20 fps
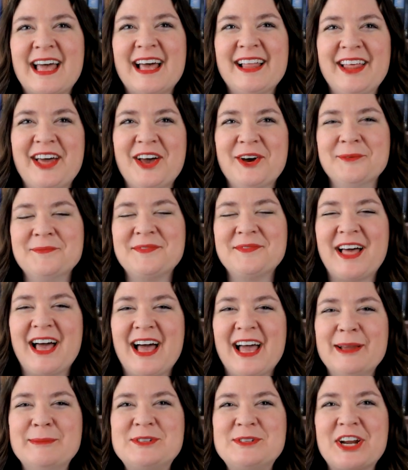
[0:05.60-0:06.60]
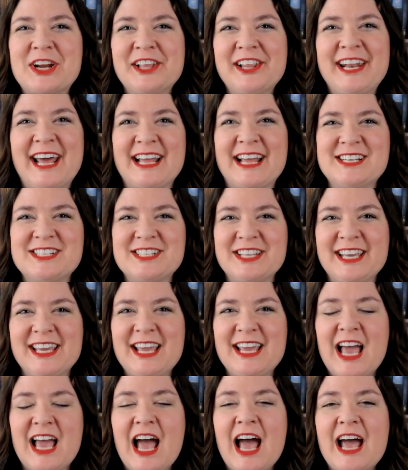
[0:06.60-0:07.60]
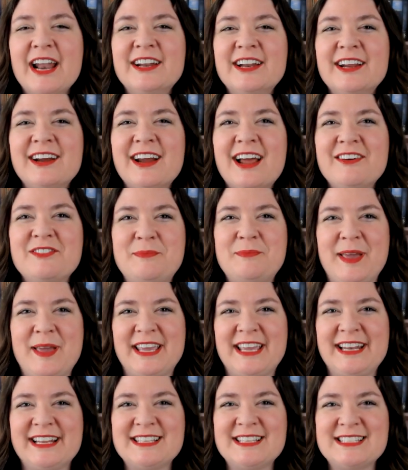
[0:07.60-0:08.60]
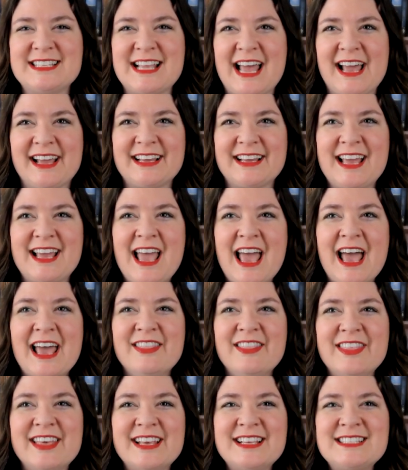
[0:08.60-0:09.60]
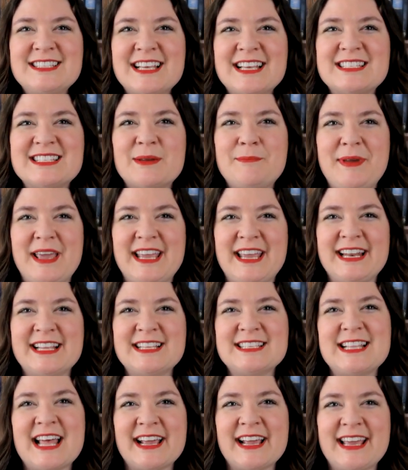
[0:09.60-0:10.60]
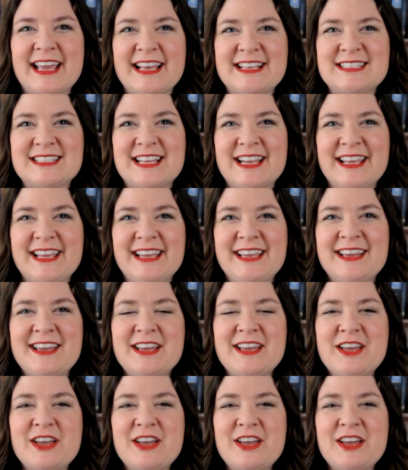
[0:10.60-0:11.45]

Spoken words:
Hello, I'm Charlotte Atchley, editor of Baking and Snack, and this is a Baking and Snack case study.